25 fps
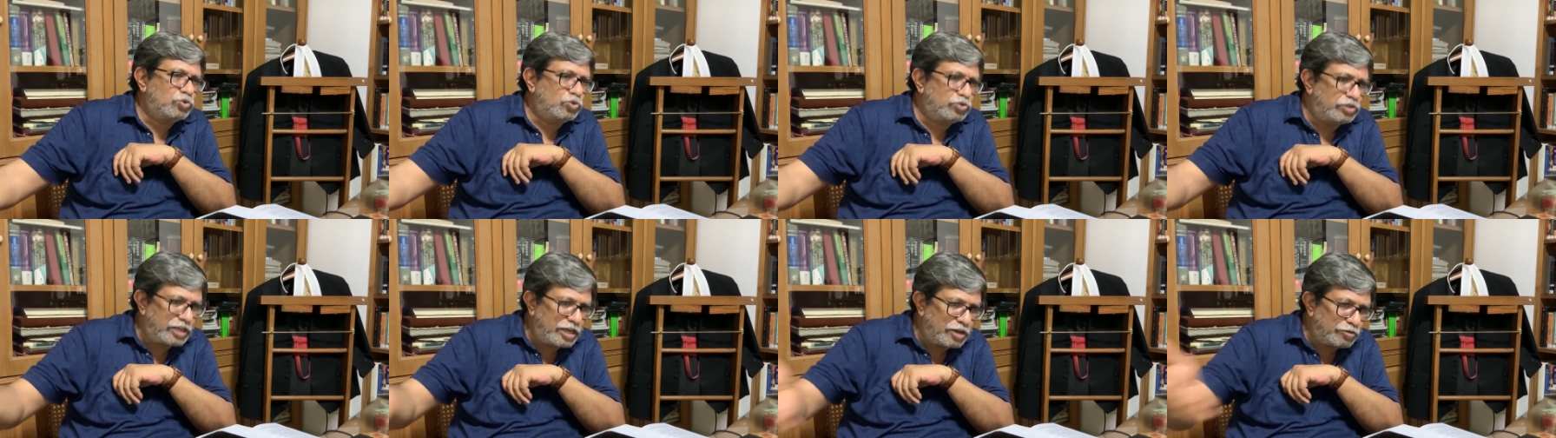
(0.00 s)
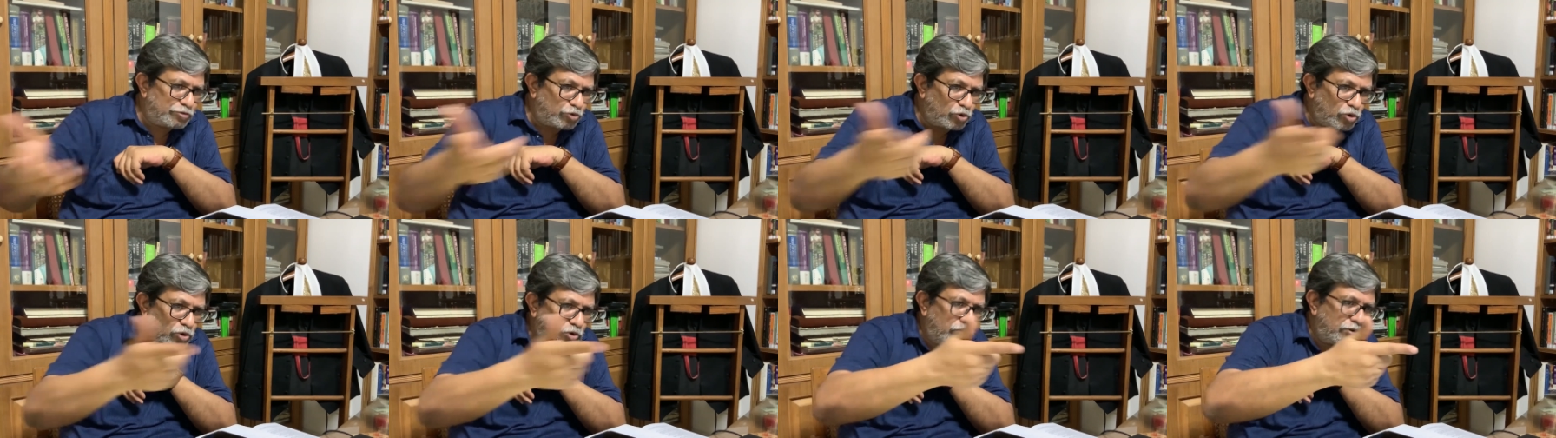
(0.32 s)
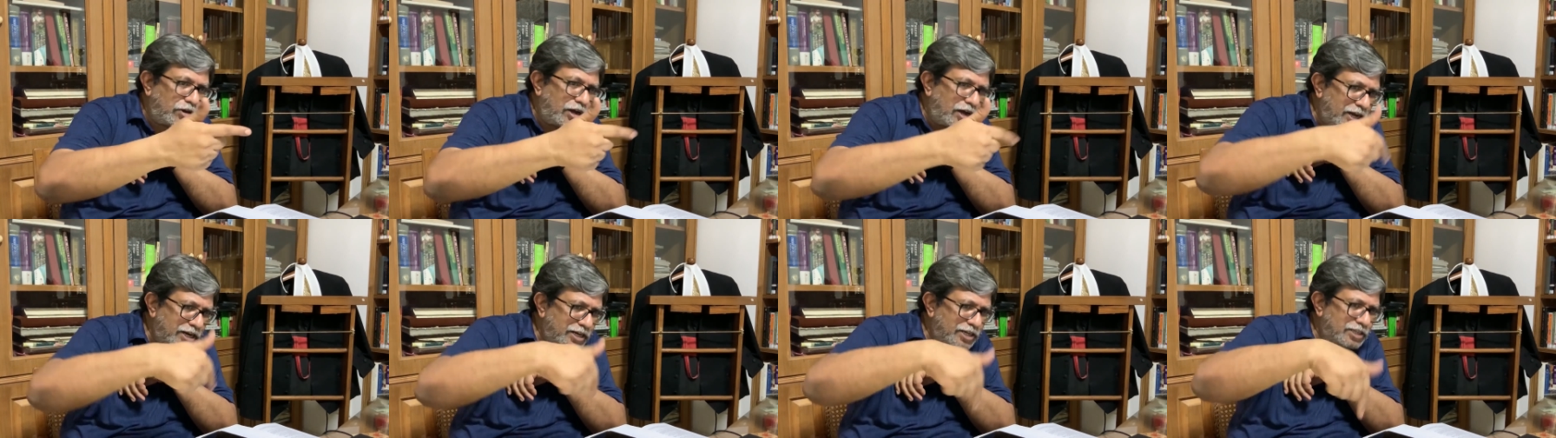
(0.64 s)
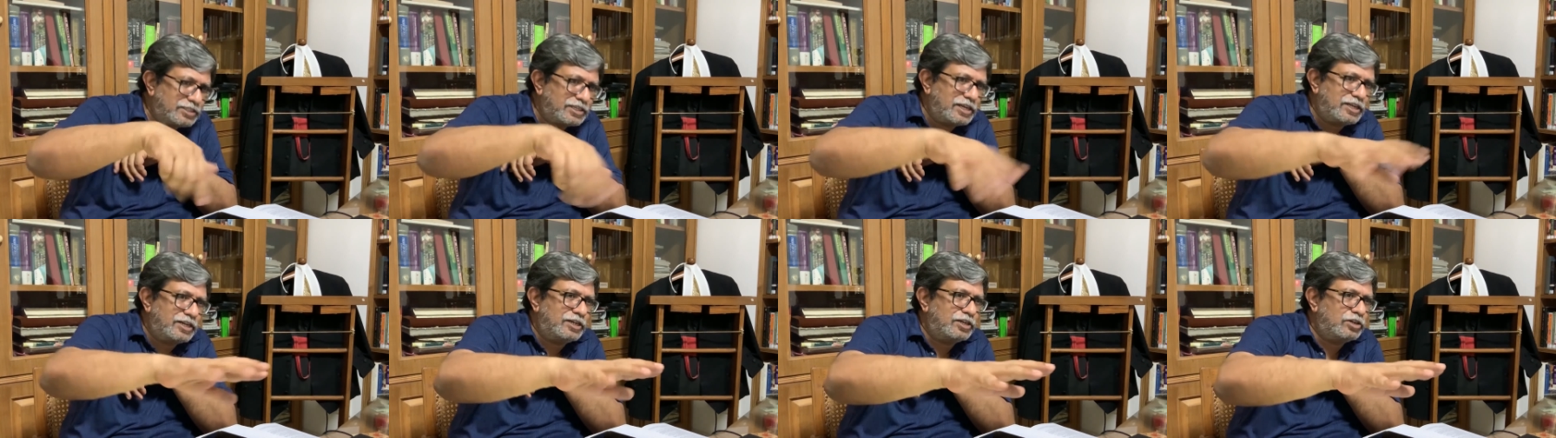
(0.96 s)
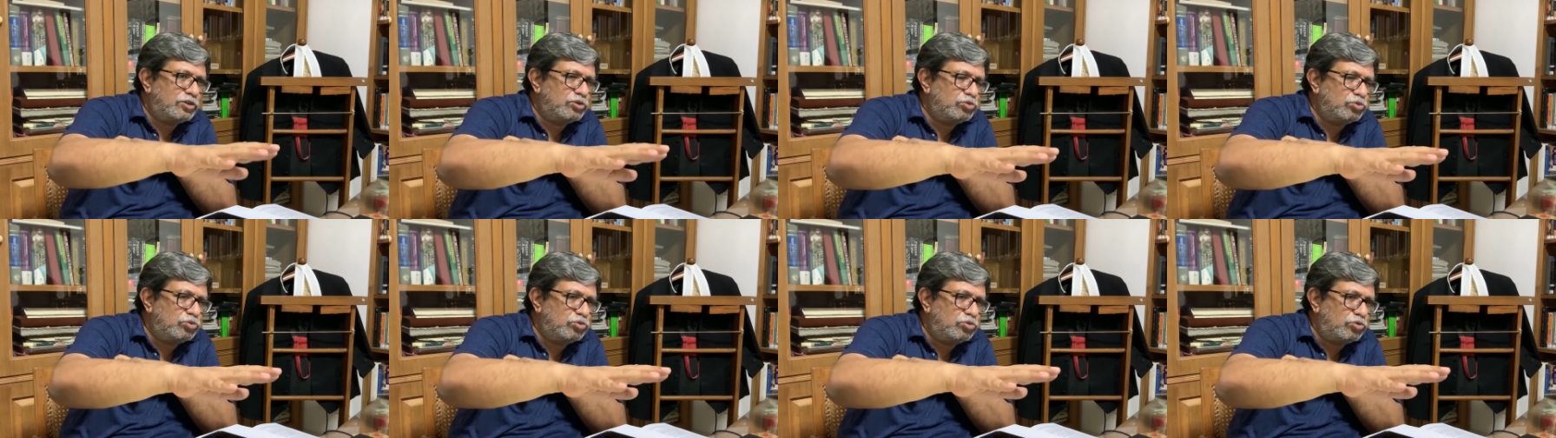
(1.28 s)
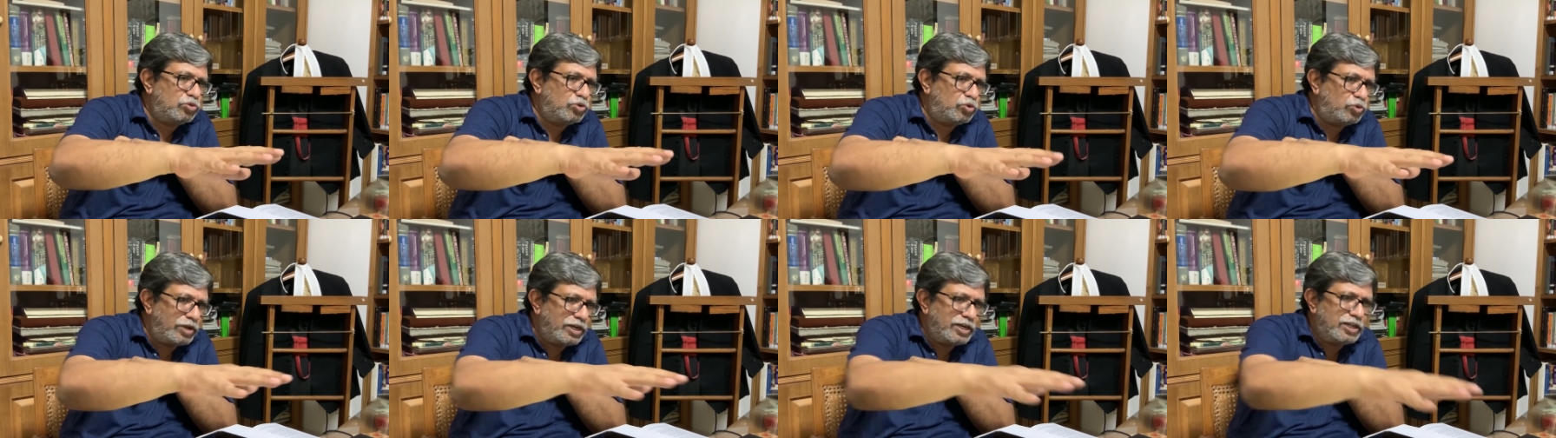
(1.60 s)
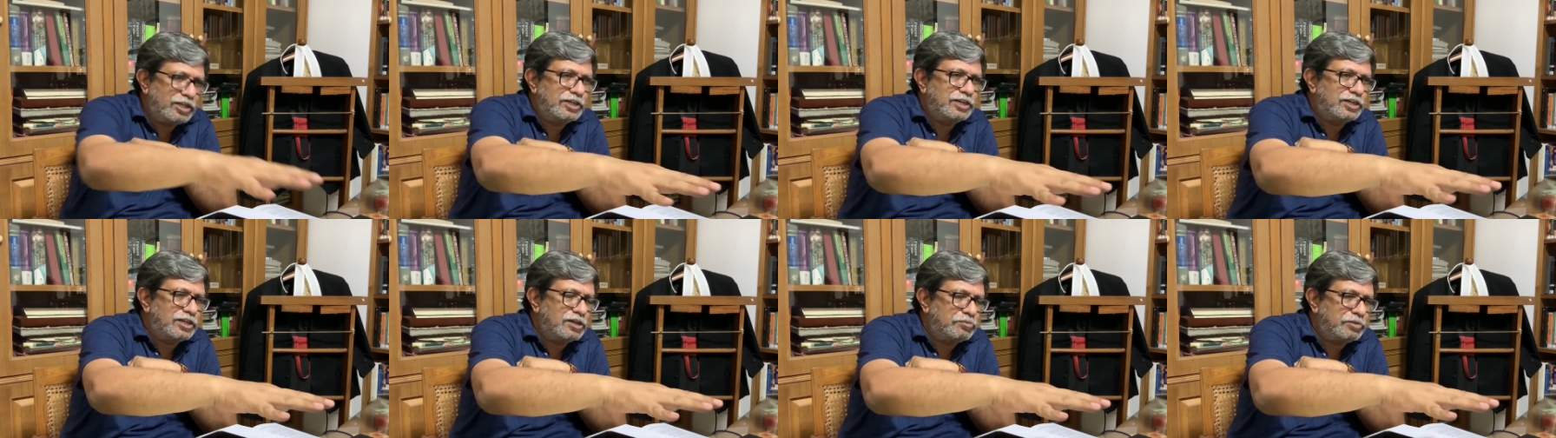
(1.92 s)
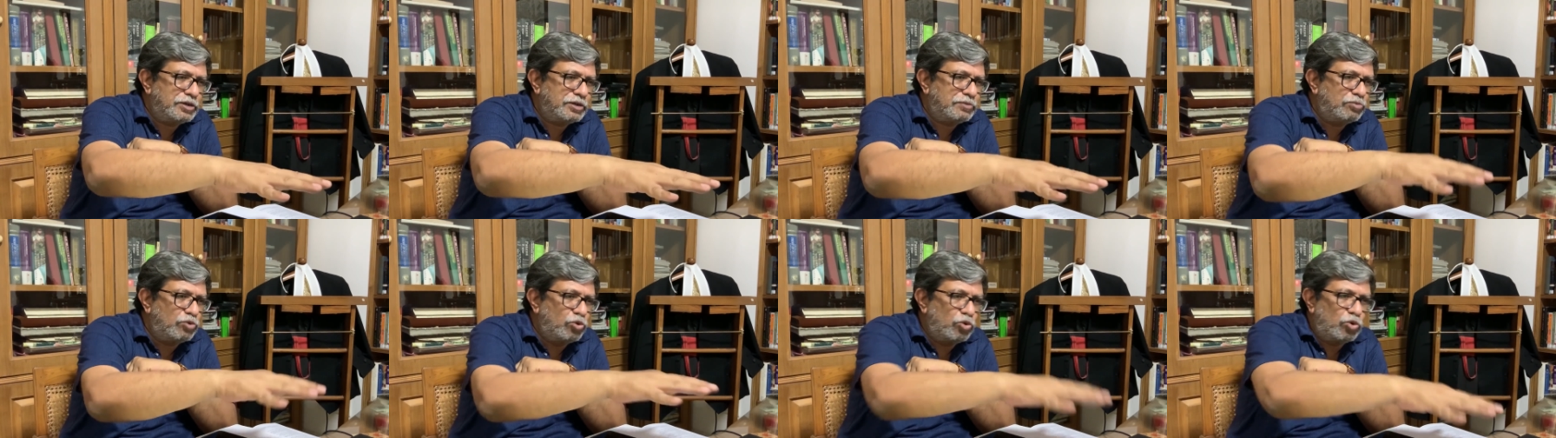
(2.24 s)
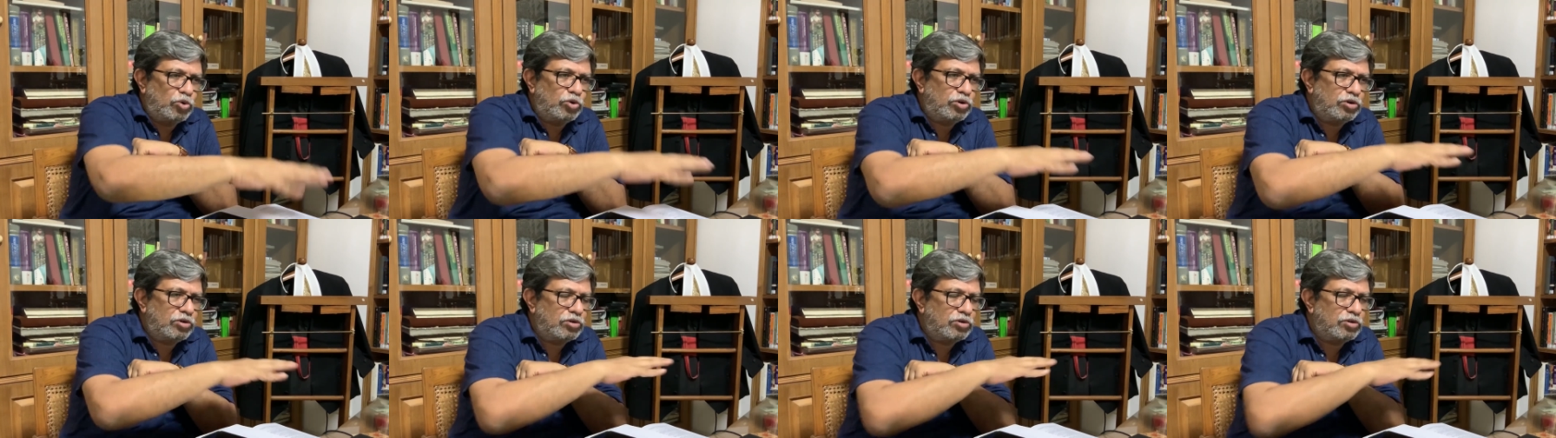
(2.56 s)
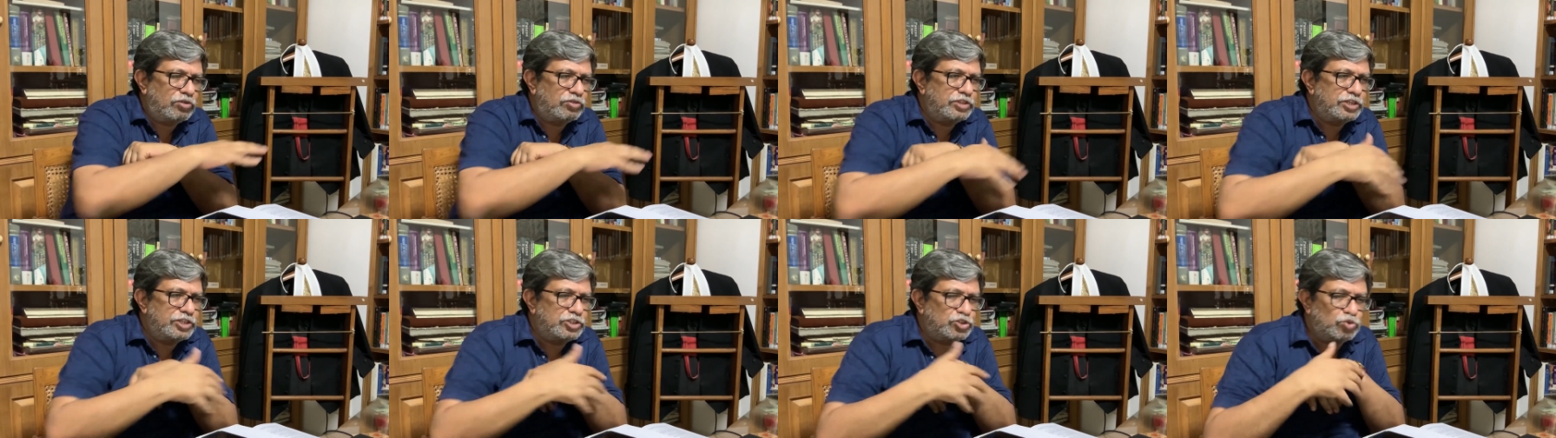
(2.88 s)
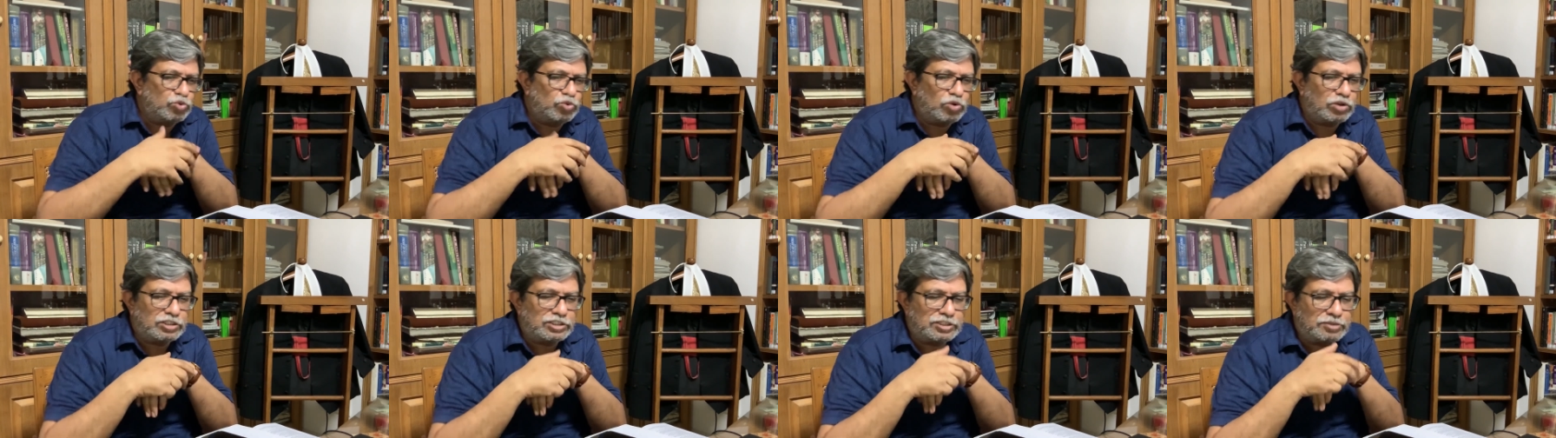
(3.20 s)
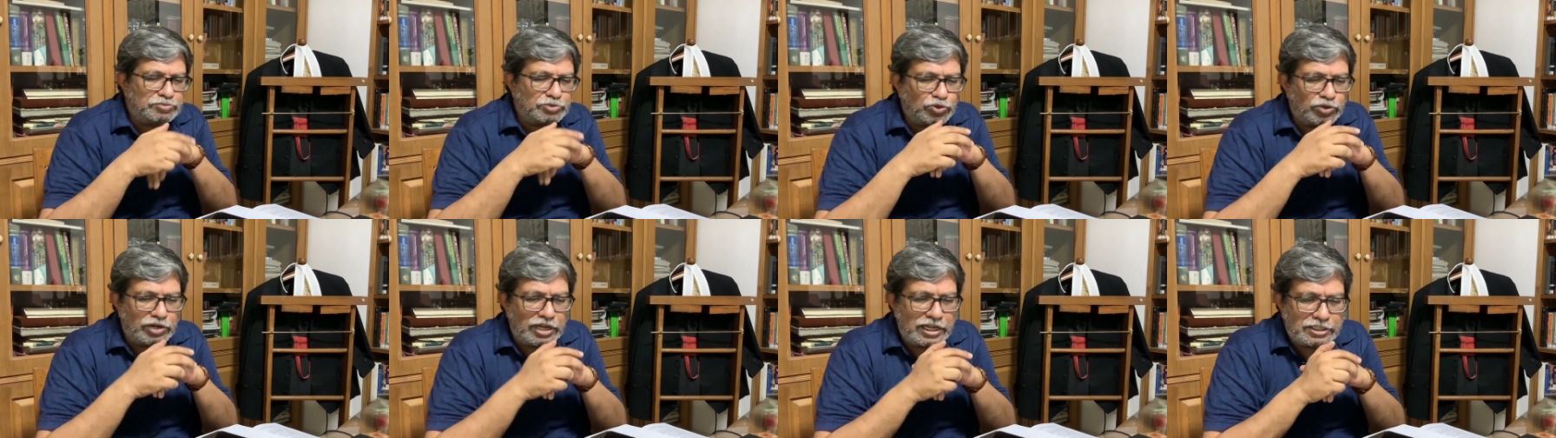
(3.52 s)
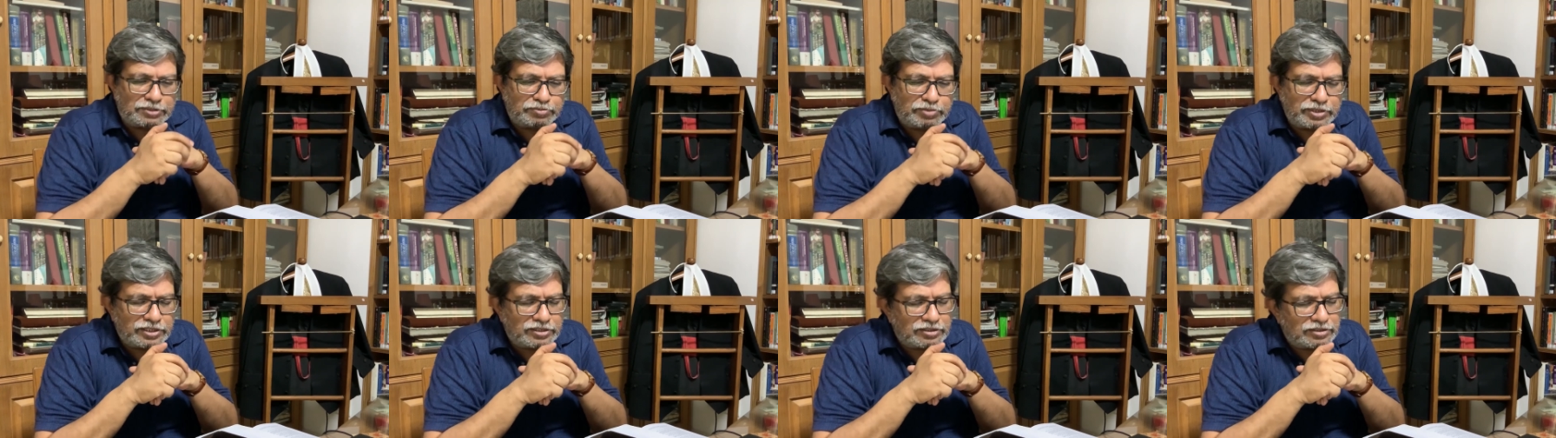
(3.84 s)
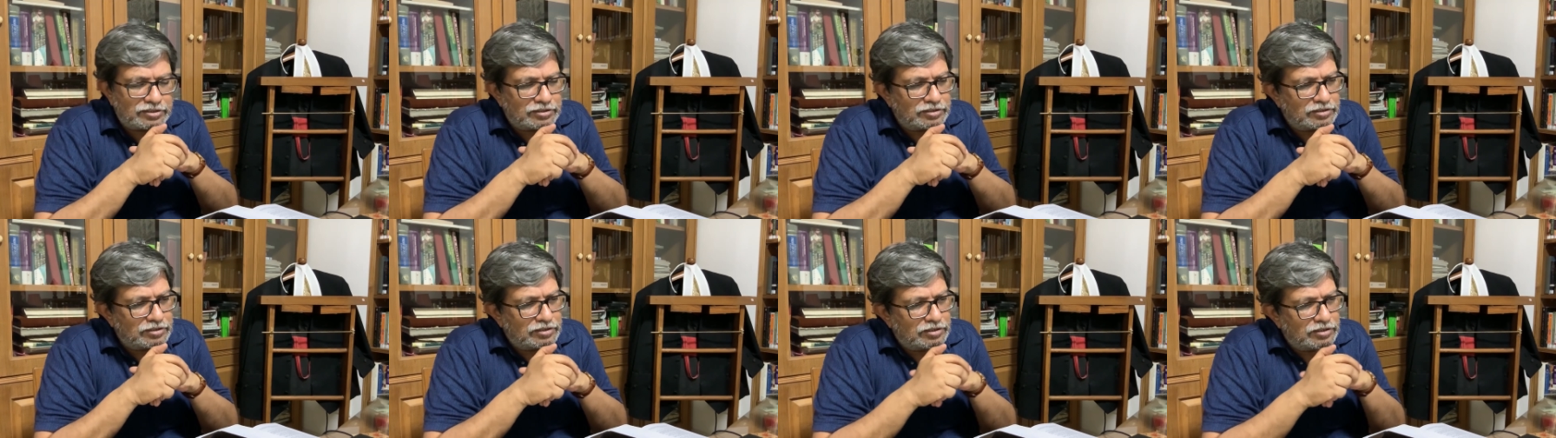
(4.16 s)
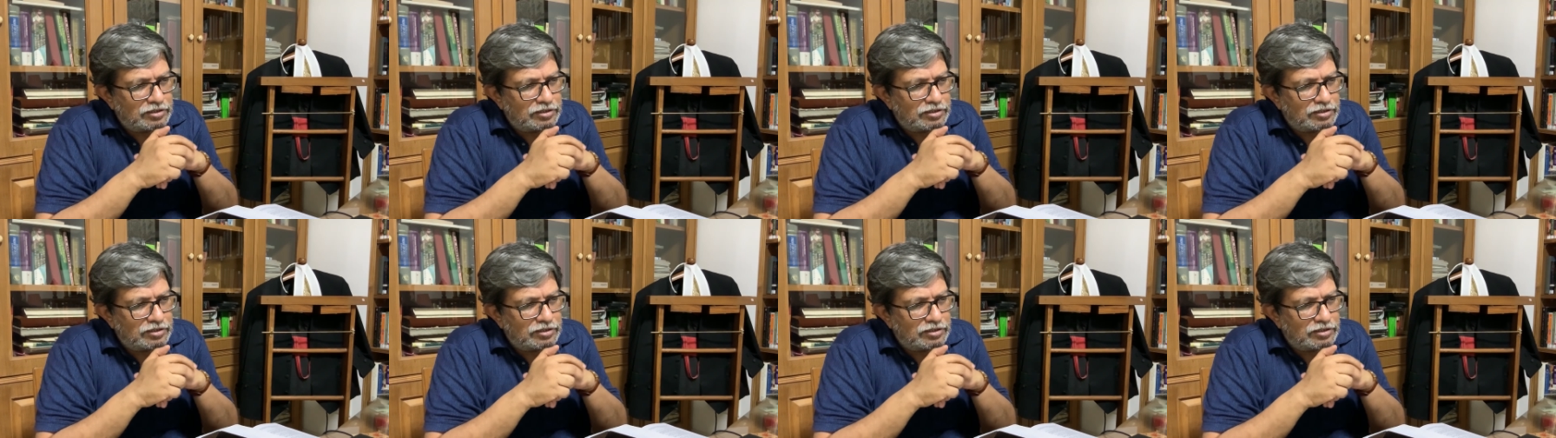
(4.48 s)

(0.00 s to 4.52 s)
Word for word: so therefore, I decided to dwell a little bit more on these two conceptual aspects.